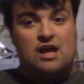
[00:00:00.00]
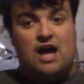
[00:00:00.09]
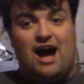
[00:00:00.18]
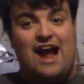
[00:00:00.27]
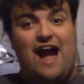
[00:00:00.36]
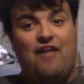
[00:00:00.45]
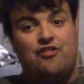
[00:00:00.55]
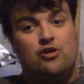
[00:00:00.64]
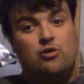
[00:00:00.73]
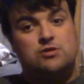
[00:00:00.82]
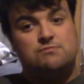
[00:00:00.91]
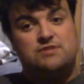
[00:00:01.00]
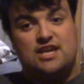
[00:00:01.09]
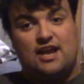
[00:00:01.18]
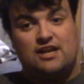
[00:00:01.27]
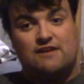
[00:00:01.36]
I had to do some
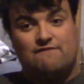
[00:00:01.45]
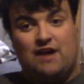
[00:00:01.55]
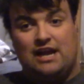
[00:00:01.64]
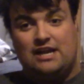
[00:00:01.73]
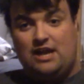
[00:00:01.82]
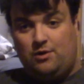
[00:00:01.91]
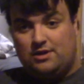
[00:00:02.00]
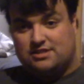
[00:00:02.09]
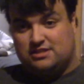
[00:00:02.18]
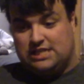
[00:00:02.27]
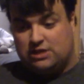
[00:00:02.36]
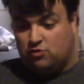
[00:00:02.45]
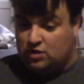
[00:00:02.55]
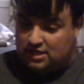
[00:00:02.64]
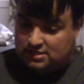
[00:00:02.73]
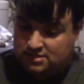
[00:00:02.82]
digging to find out it's a
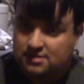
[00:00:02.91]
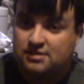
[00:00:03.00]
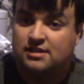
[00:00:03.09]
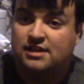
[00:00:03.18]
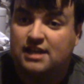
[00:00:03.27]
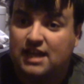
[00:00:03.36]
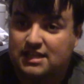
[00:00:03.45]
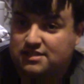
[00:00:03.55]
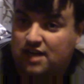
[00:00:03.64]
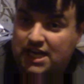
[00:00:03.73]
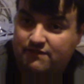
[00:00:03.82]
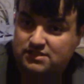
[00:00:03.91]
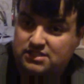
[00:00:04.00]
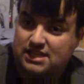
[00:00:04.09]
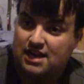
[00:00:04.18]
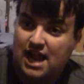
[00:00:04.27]
sequel, as it's not even
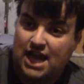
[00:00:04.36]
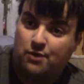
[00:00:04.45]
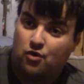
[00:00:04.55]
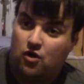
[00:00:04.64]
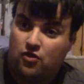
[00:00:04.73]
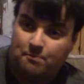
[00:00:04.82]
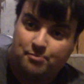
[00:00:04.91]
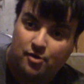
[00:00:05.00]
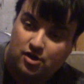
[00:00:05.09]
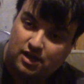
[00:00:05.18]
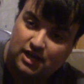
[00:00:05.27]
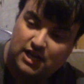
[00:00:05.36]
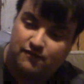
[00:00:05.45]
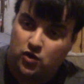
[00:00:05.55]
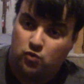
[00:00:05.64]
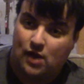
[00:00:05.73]
stated anywhere on the book, and
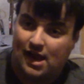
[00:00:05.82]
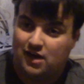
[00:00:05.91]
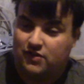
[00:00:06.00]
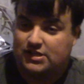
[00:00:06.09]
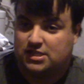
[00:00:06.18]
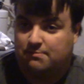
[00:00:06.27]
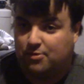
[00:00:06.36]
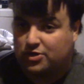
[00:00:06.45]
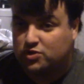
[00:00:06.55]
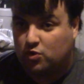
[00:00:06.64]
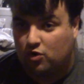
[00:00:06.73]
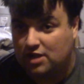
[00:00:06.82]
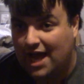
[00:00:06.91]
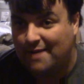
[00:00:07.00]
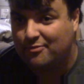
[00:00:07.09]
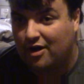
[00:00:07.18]
if you ran into this in a bookstore or
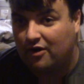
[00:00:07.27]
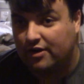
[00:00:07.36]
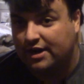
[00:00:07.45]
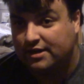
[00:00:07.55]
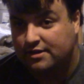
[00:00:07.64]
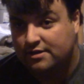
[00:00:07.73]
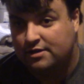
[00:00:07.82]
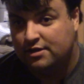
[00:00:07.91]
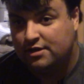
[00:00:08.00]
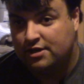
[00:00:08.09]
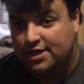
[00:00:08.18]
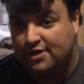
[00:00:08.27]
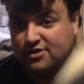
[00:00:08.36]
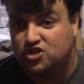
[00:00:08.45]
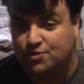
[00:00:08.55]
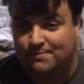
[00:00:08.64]
library, you'd
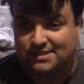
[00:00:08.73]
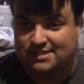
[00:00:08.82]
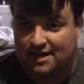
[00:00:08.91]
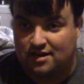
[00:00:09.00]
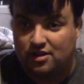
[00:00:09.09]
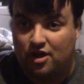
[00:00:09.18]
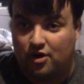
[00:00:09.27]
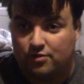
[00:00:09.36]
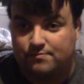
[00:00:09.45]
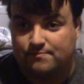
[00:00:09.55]
assume it's standalone.